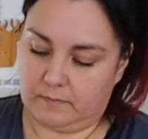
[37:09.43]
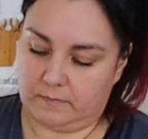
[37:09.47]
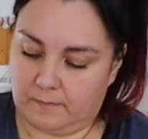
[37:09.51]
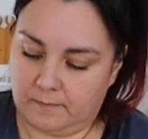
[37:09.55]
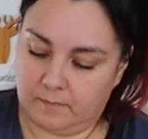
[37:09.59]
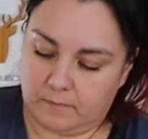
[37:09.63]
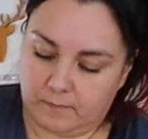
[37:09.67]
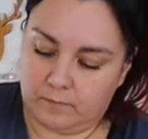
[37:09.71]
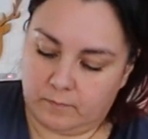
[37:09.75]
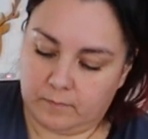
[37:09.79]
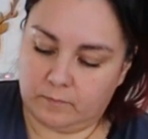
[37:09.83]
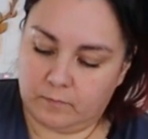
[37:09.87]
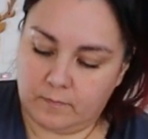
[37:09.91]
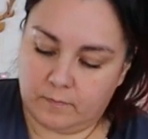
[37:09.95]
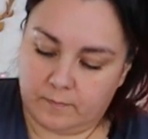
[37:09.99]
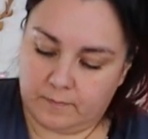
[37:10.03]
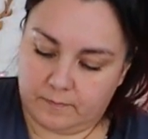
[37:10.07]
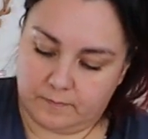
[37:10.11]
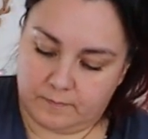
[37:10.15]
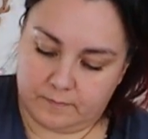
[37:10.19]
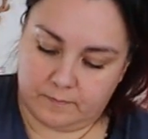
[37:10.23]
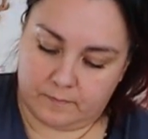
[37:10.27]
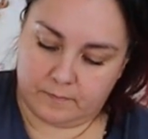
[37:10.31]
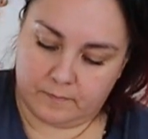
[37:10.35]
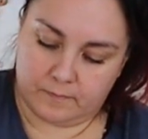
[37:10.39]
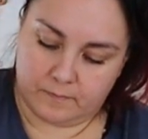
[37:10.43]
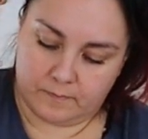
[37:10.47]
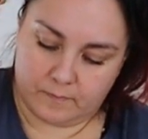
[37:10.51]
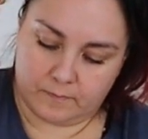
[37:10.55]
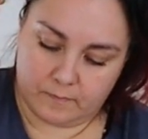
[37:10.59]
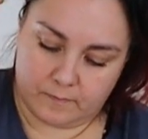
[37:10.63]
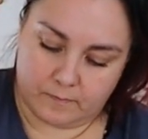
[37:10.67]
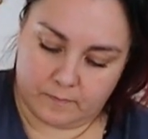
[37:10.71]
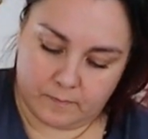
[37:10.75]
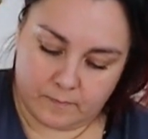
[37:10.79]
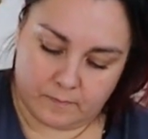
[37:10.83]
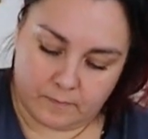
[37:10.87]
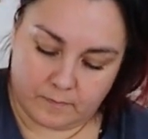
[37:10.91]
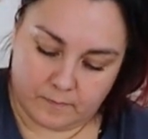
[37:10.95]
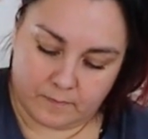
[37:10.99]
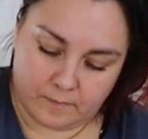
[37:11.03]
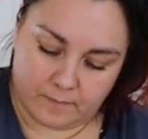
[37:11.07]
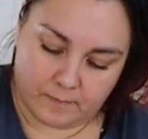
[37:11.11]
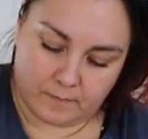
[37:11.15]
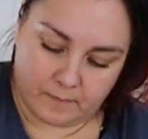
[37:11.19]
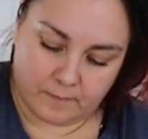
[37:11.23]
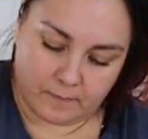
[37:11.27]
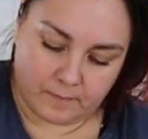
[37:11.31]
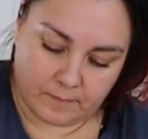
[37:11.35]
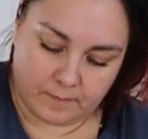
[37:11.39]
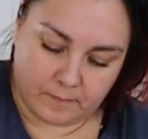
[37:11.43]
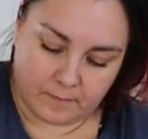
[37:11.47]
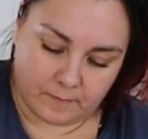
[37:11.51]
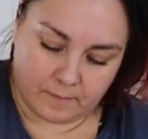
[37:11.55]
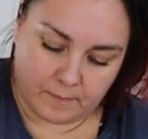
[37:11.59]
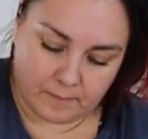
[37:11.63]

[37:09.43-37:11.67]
No one is speaking in this clip.